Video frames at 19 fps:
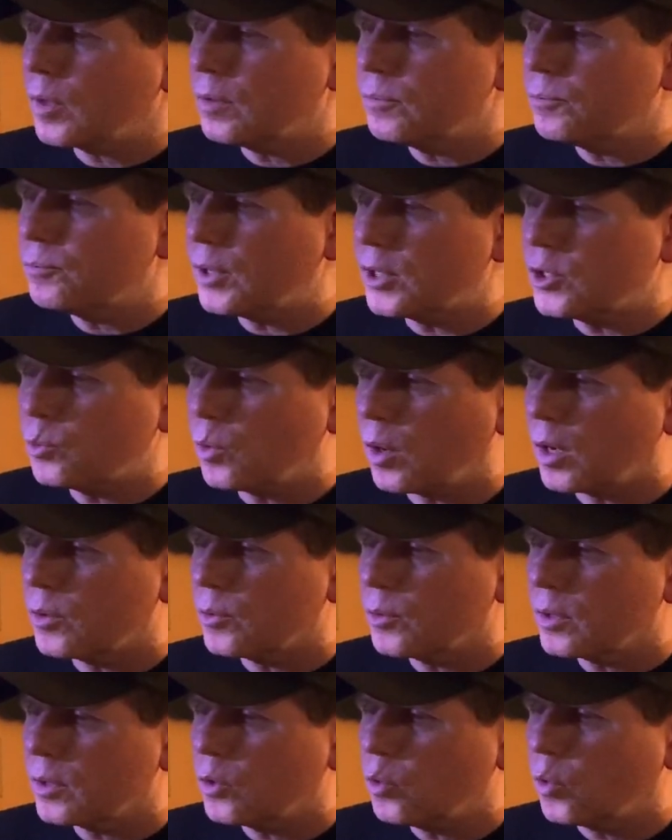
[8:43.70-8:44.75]

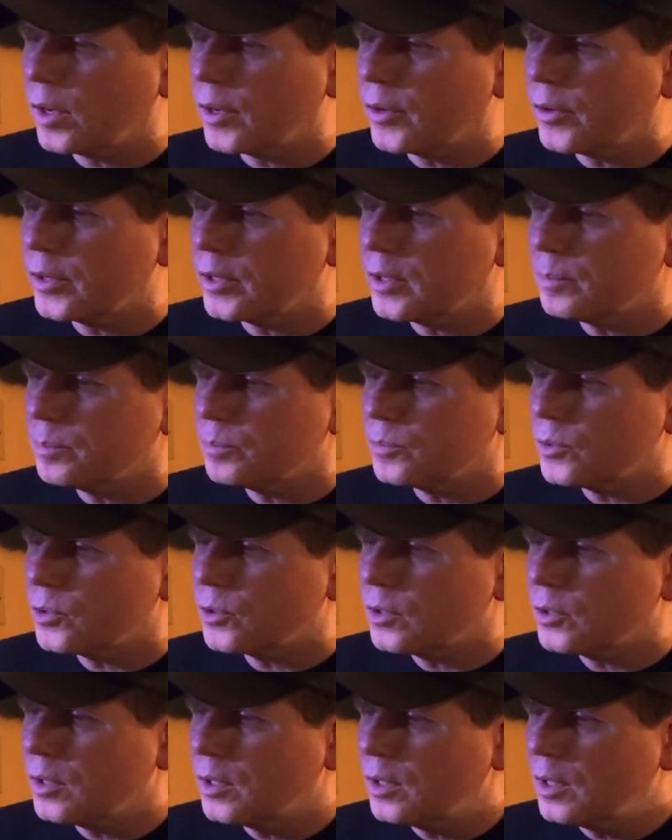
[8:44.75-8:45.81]
Freshwater aquariums